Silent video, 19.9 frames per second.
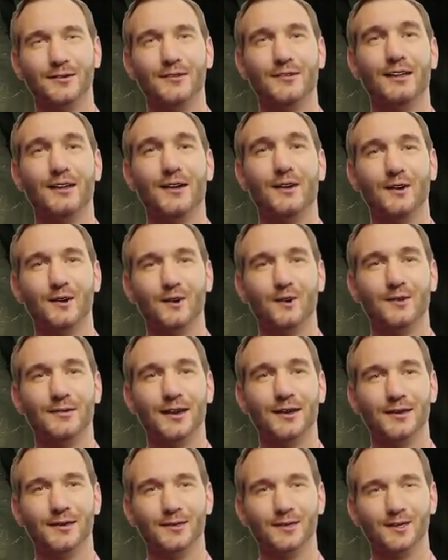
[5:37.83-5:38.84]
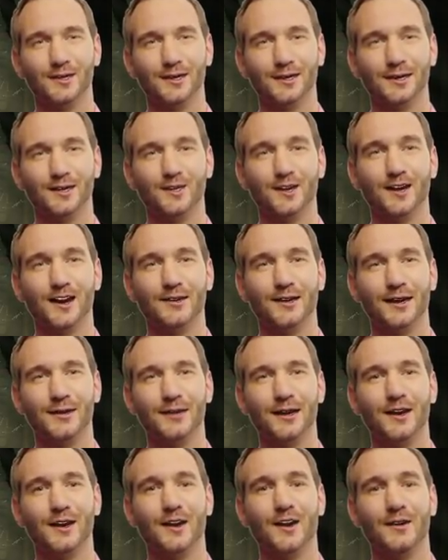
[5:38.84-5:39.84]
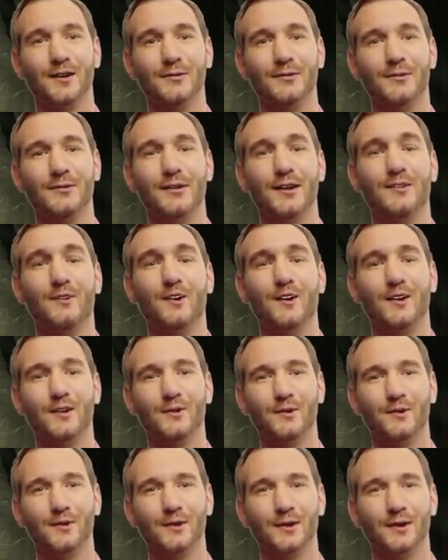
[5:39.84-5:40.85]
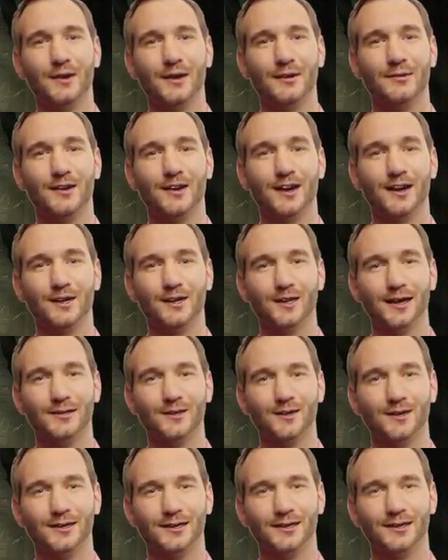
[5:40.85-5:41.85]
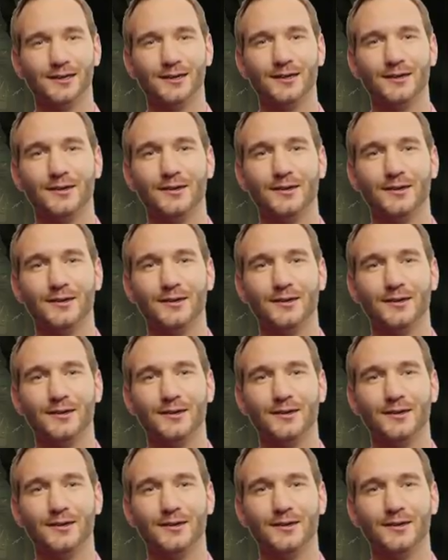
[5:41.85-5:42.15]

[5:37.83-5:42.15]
7 days you shall make atonement for the altar and consecrate it,